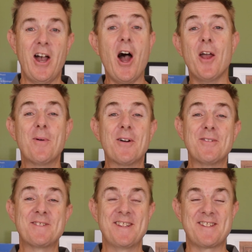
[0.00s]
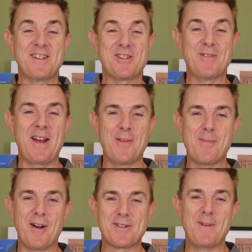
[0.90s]
Hi and welcome to this edition of Out the
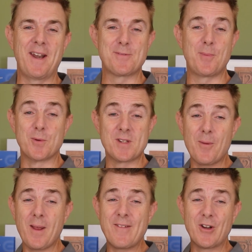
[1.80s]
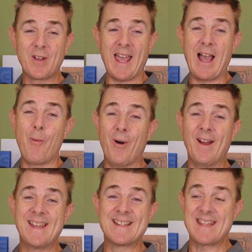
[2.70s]
Box. My name is Paul. Today we're going to have a look at
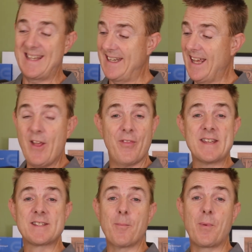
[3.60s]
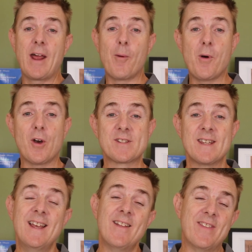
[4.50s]
what is in this brown box.
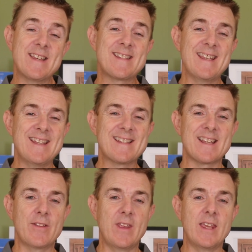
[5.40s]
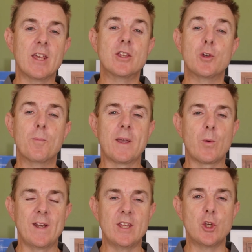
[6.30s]
This is the
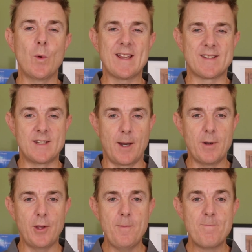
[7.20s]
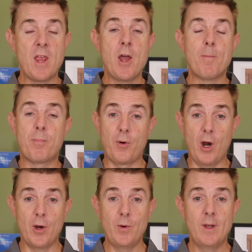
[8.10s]
Ubiquiti USW
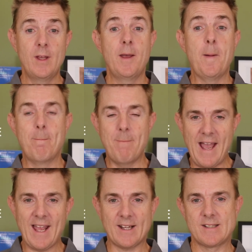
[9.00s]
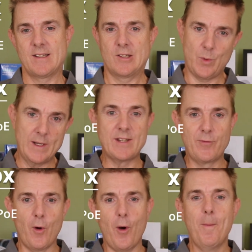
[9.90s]
Pro Max
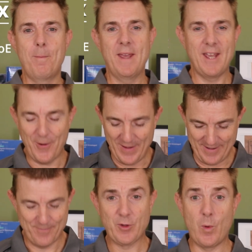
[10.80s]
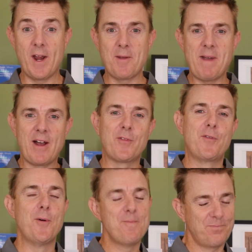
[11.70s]
24 PoE. Quite a
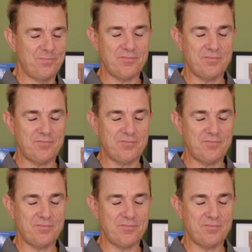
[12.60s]
mouthful.